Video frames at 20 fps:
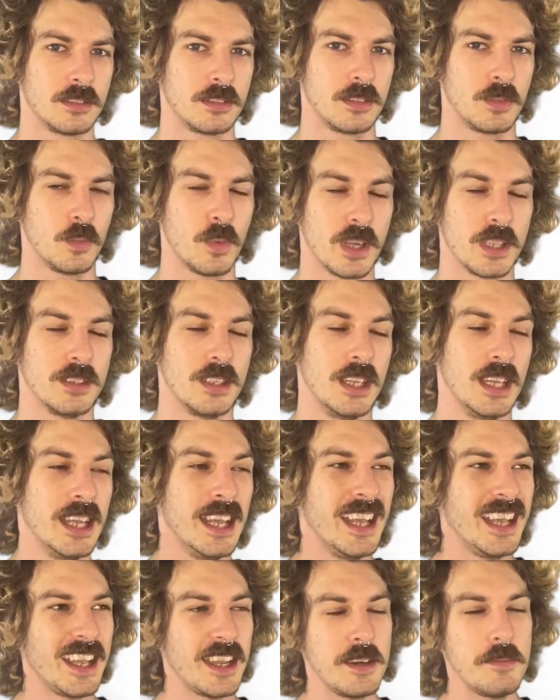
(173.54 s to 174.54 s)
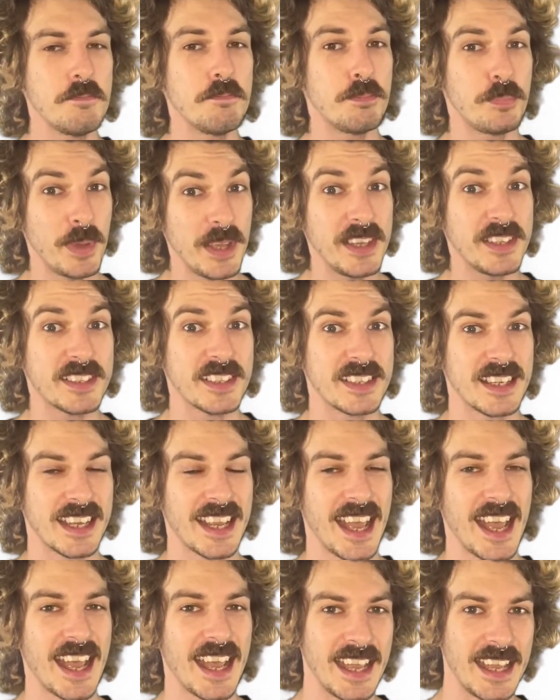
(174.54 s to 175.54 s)
Well, in beta
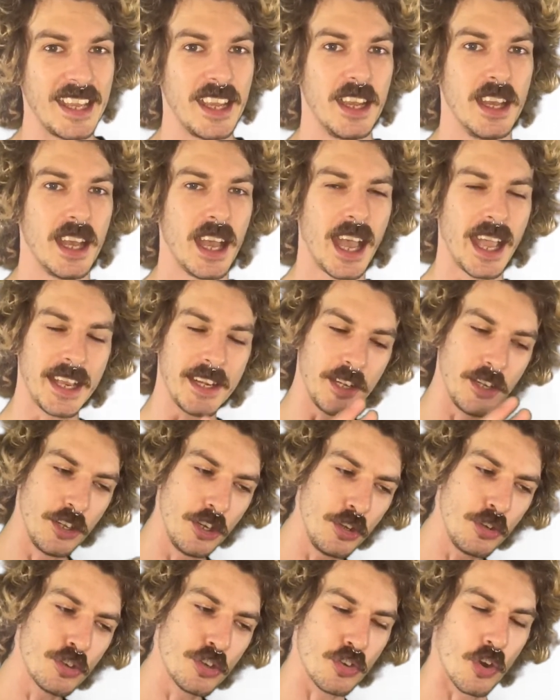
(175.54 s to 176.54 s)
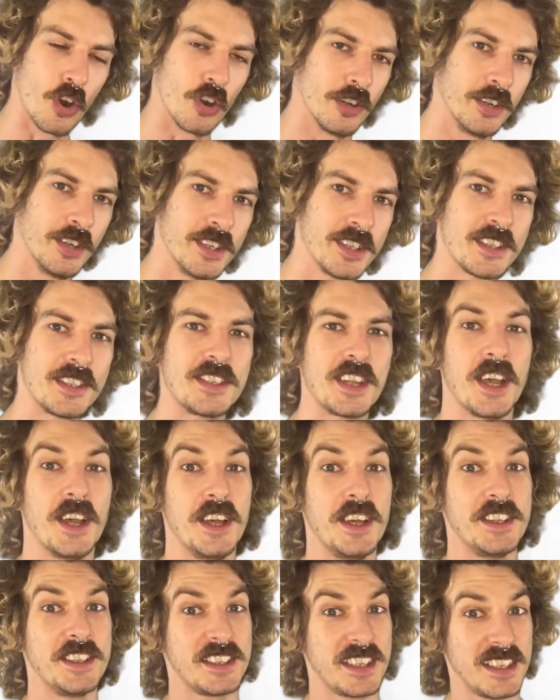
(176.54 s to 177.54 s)
decay, a neutron
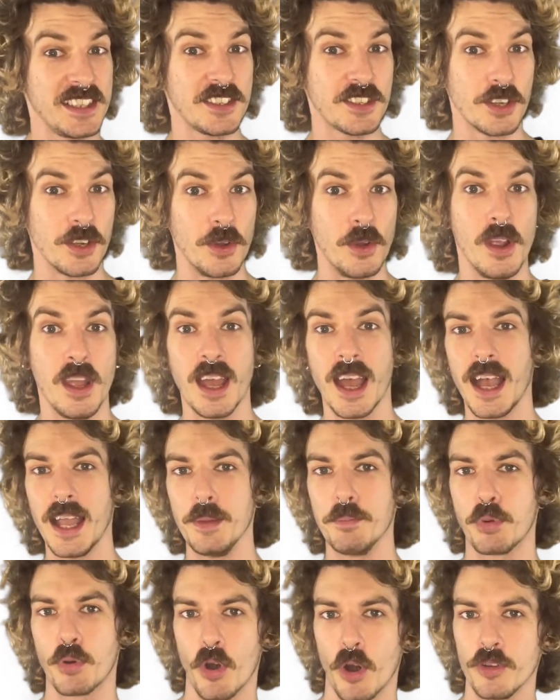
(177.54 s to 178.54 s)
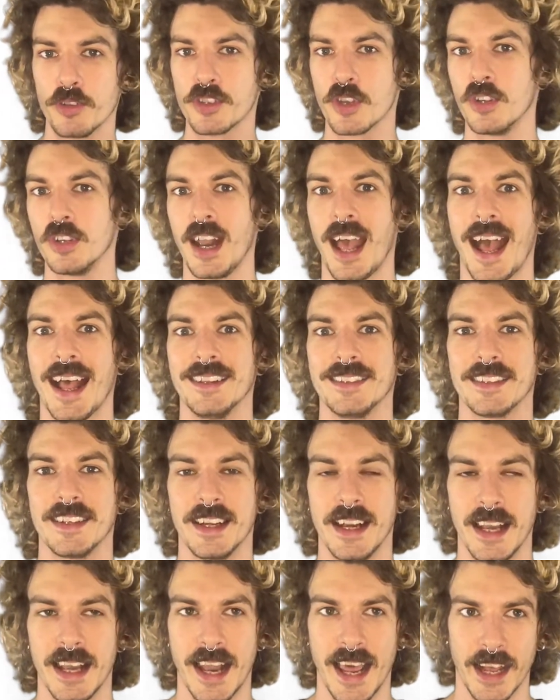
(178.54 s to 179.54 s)
turns into a proton and an
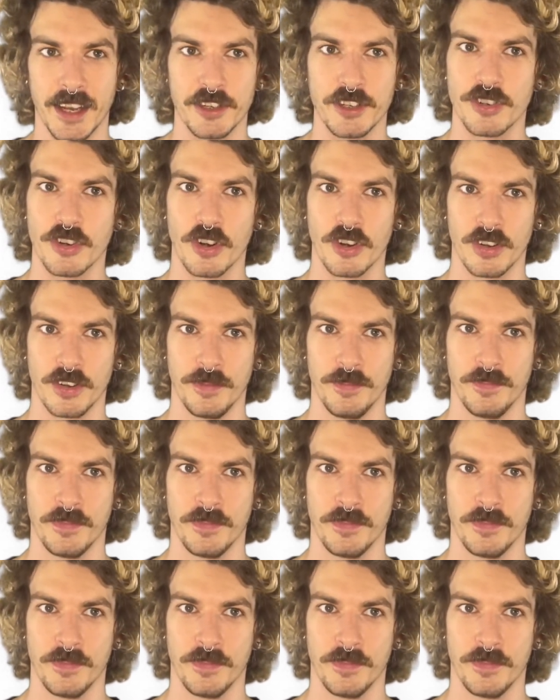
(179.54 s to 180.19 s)
electron.